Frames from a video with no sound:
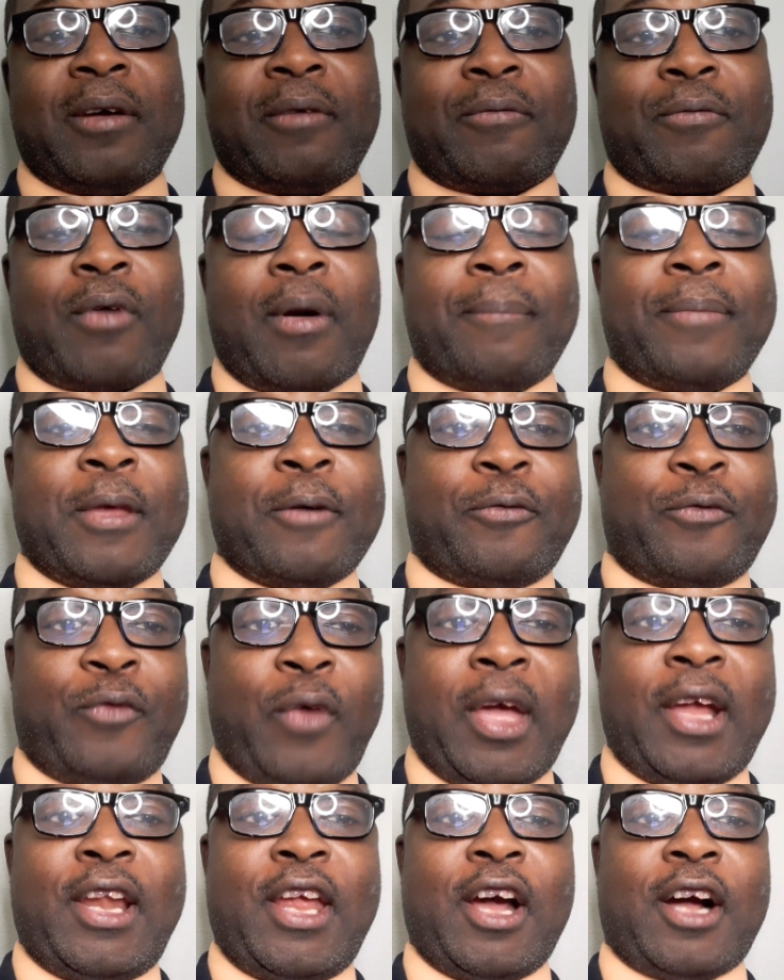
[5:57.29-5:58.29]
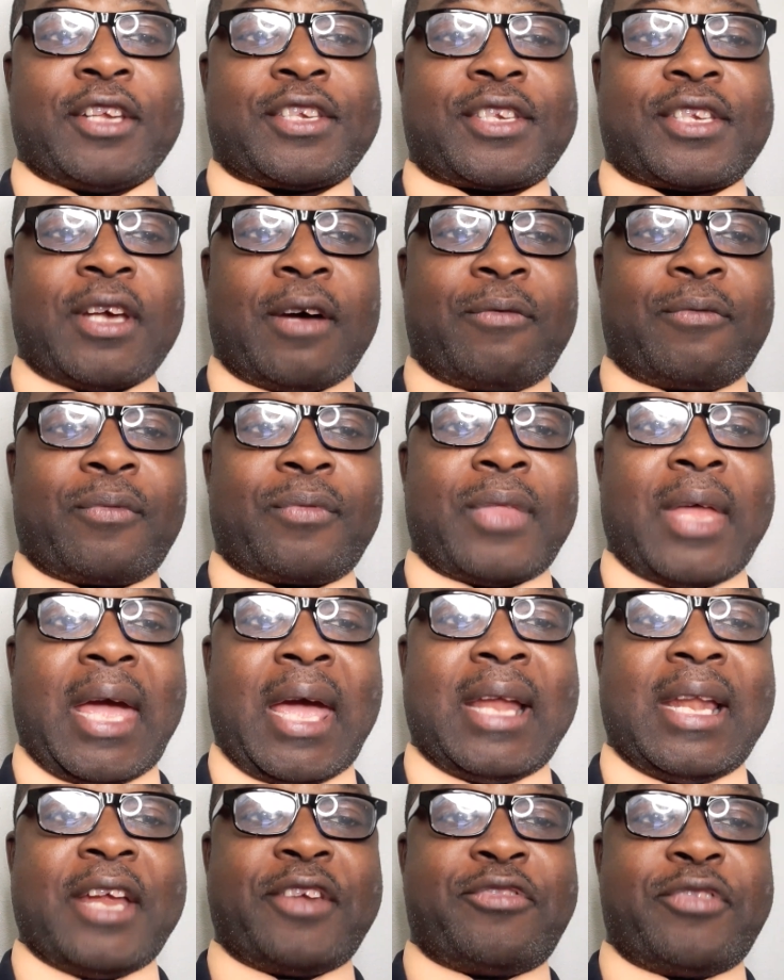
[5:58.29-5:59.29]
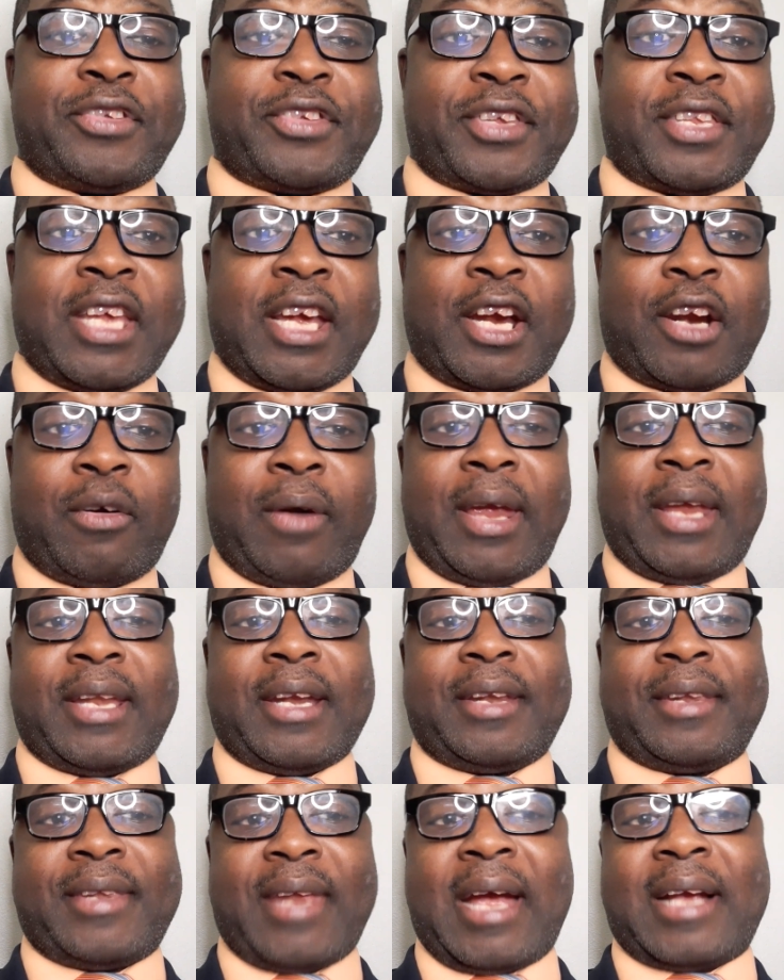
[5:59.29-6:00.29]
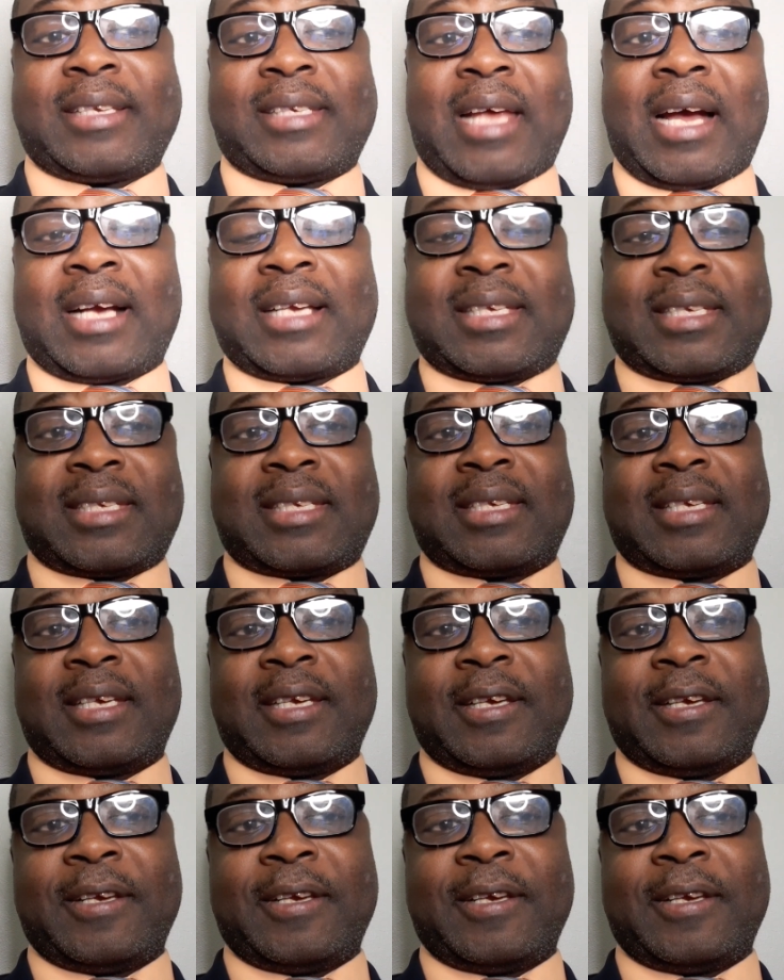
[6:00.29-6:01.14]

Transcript: from the failures of the electricity grid in Texas.